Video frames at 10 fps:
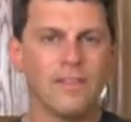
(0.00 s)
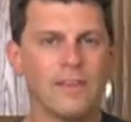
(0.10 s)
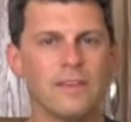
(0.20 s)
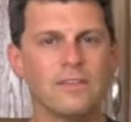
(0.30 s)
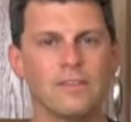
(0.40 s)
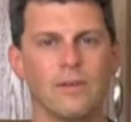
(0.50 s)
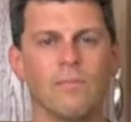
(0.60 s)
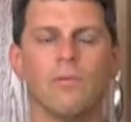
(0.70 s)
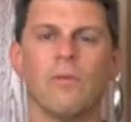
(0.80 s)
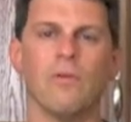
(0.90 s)
This
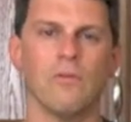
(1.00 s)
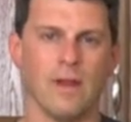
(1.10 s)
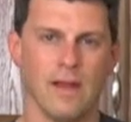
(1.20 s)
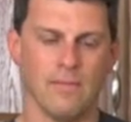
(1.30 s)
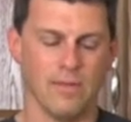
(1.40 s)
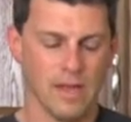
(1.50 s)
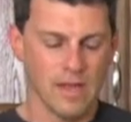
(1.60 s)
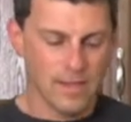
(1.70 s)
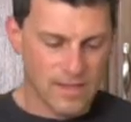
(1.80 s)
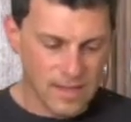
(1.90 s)
program,
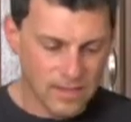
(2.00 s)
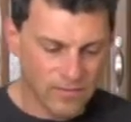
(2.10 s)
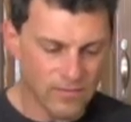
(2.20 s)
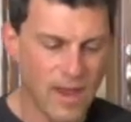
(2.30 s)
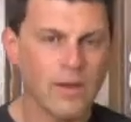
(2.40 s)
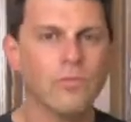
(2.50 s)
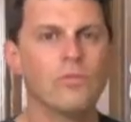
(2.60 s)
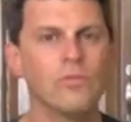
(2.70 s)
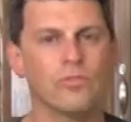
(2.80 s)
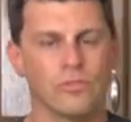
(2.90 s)
these vital
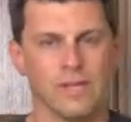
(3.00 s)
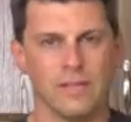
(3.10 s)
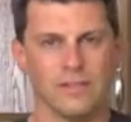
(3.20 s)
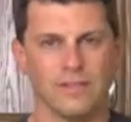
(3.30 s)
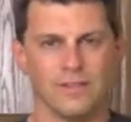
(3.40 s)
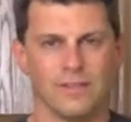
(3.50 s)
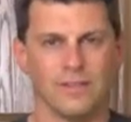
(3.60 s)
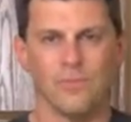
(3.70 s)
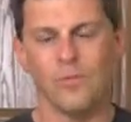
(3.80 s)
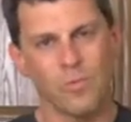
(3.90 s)
nutrients
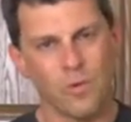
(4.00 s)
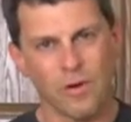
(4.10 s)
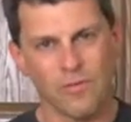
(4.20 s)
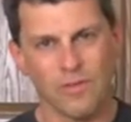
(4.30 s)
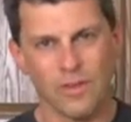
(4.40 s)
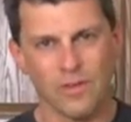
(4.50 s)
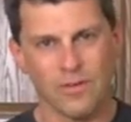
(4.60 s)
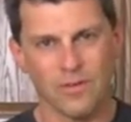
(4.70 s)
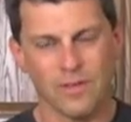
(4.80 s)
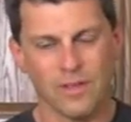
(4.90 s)
will work for you.